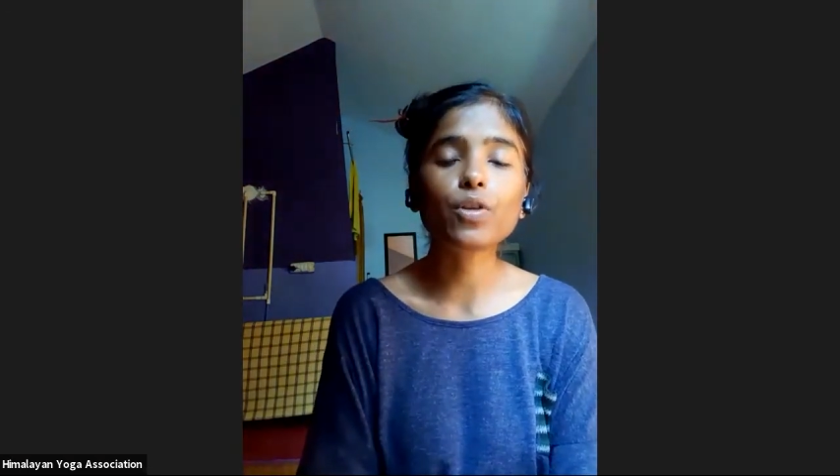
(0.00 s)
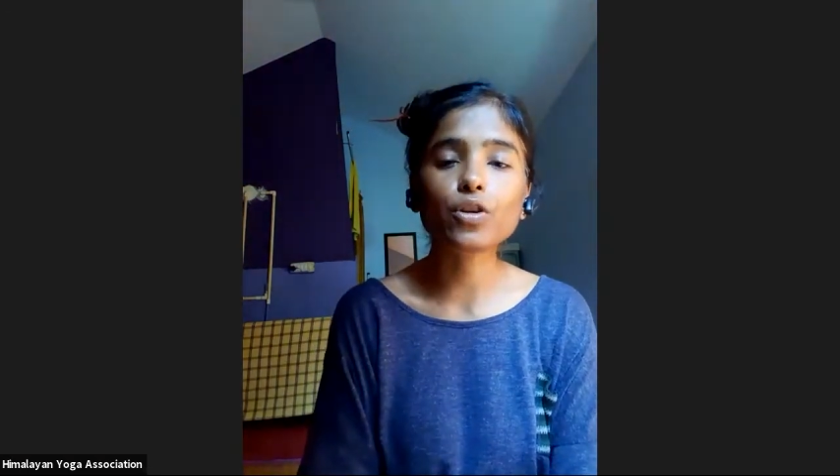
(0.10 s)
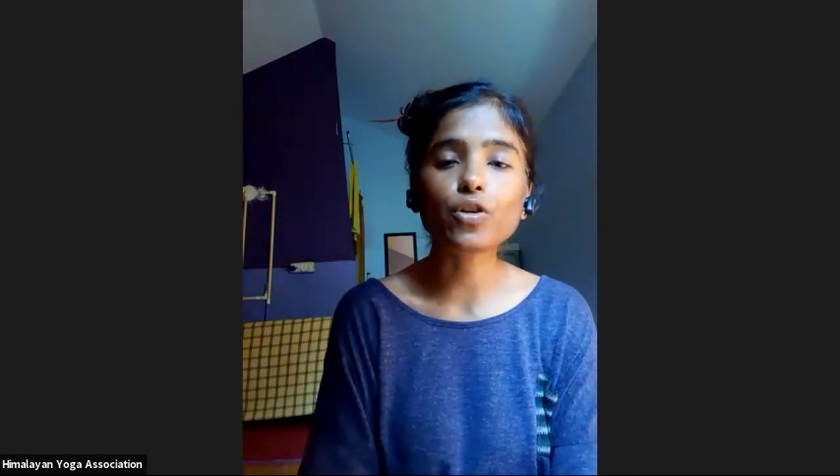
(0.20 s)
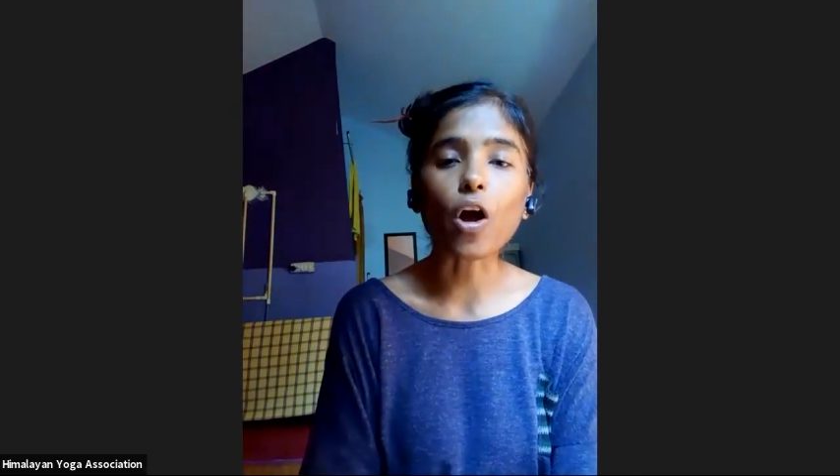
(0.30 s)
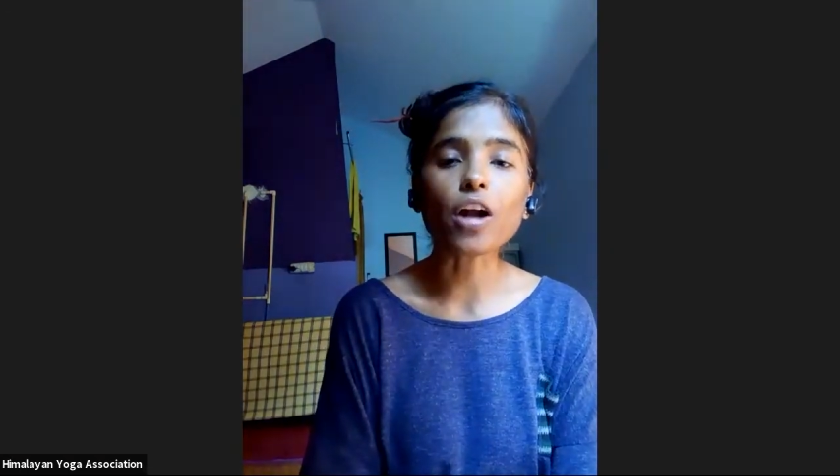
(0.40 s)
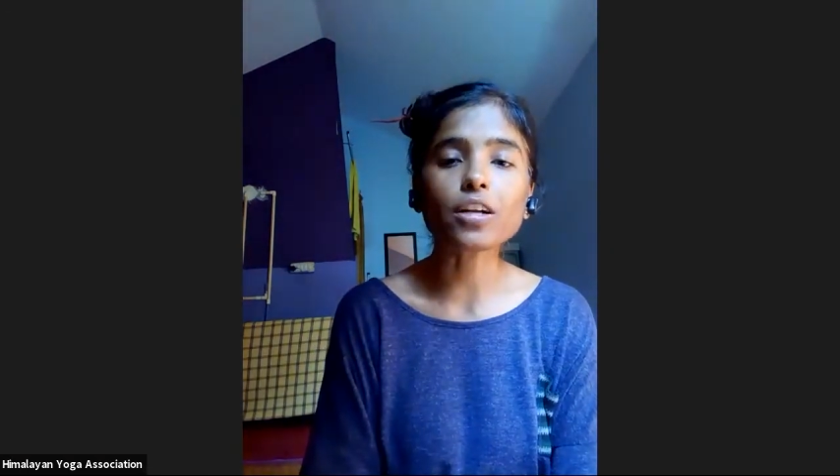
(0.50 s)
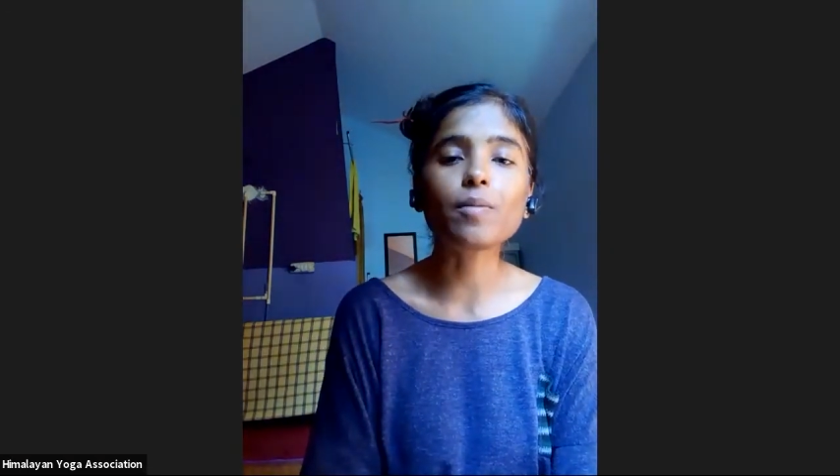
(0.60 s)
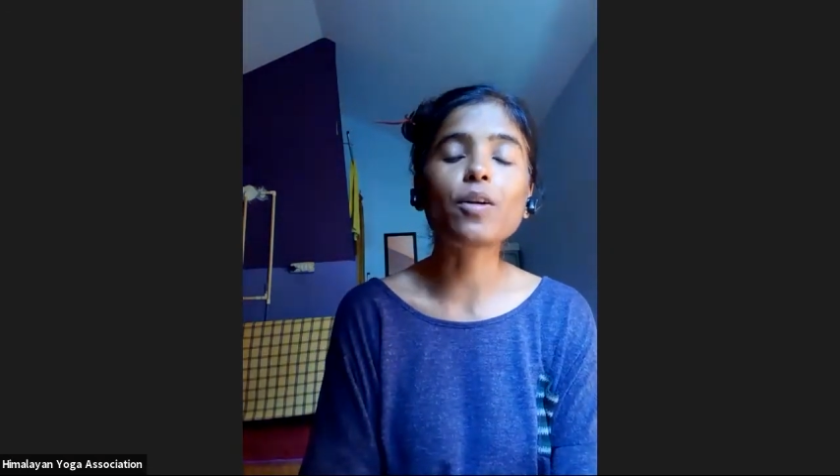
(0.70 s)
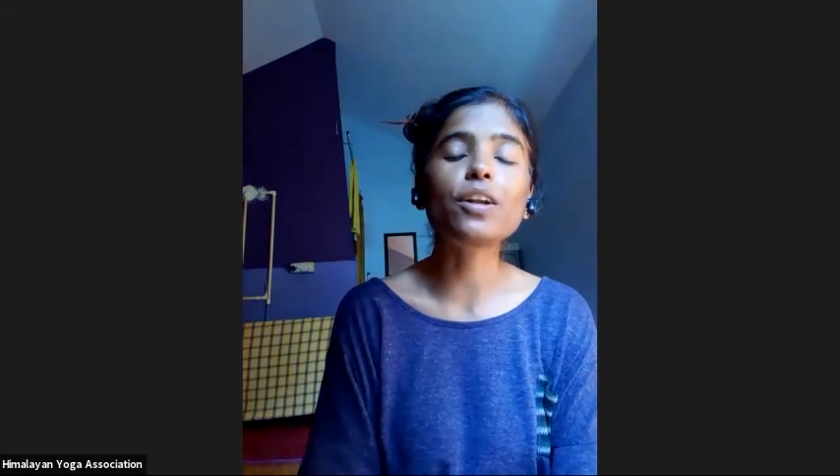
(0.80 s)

We're going to talk